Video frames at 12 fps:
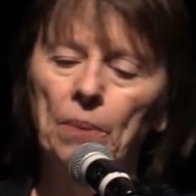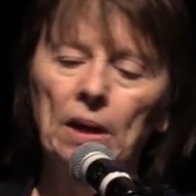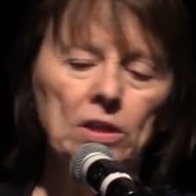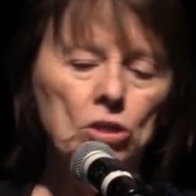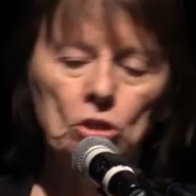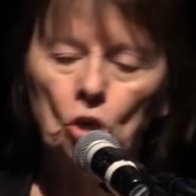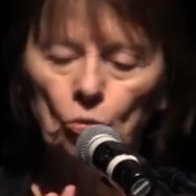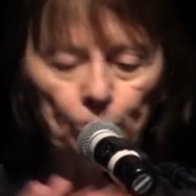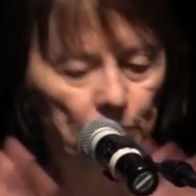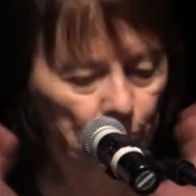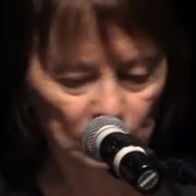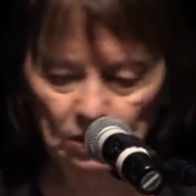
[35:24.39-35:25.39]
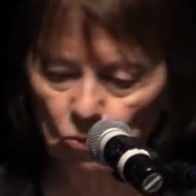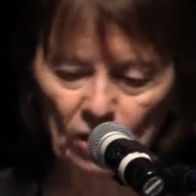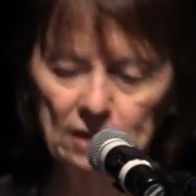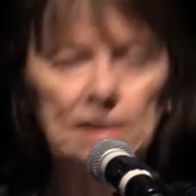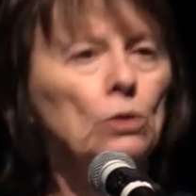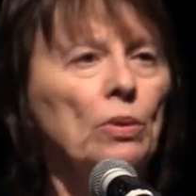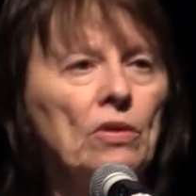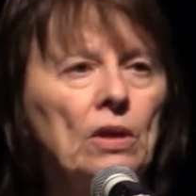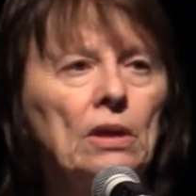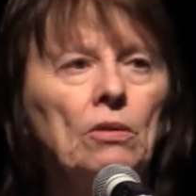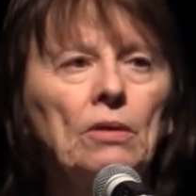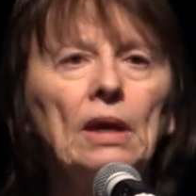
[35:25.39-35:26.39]
But no, people didn't want to deal with
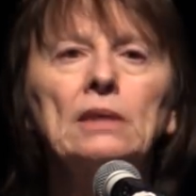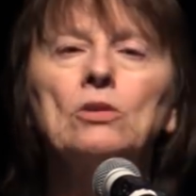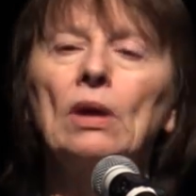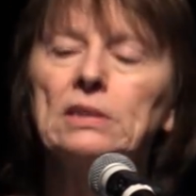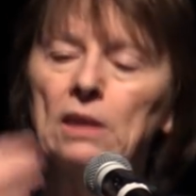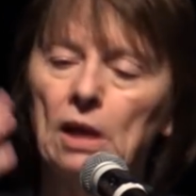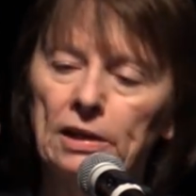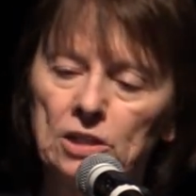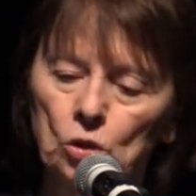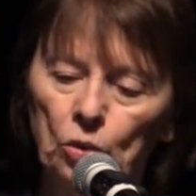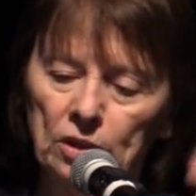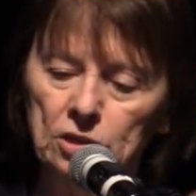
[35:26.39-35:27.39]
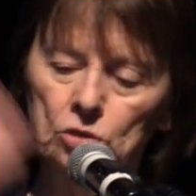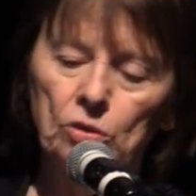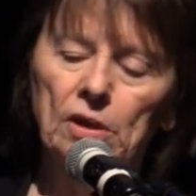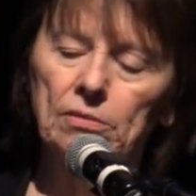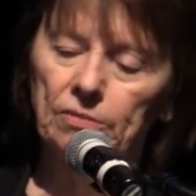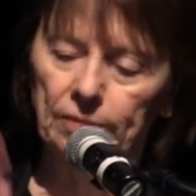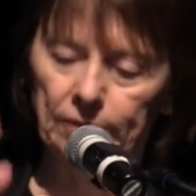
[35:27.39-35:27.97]
it, right? Uh, and so as a consequence, you get